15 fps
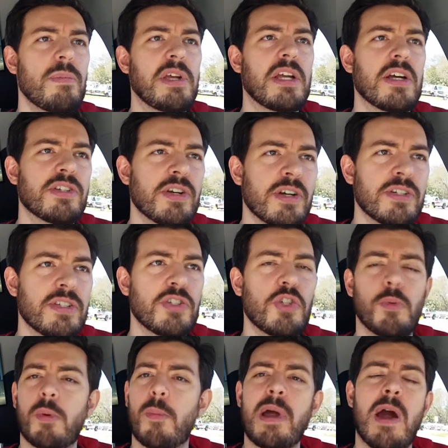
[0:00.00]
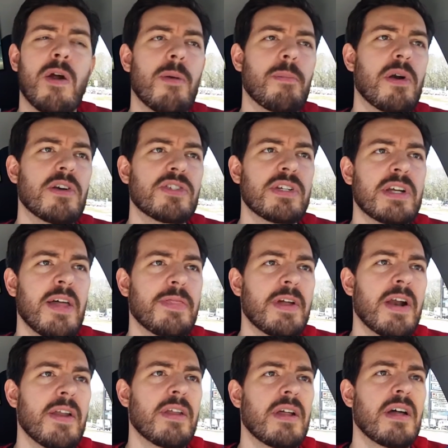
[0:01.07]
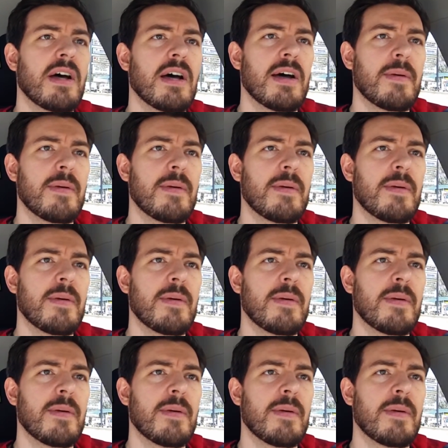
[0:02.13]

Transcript: because there's a superpowered person out there that